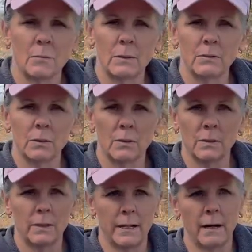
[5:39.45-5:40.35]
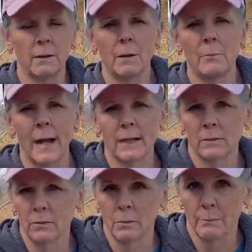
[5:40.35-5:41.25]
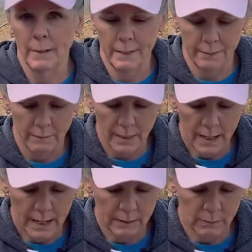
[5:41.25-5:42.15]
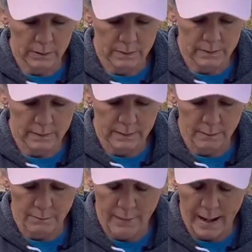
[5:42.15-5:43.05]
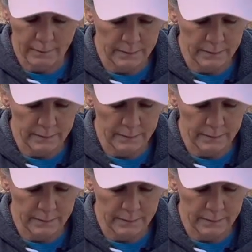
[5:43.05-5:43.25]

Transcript: we've turned an area back into a meadow, and I wanted to stick them out in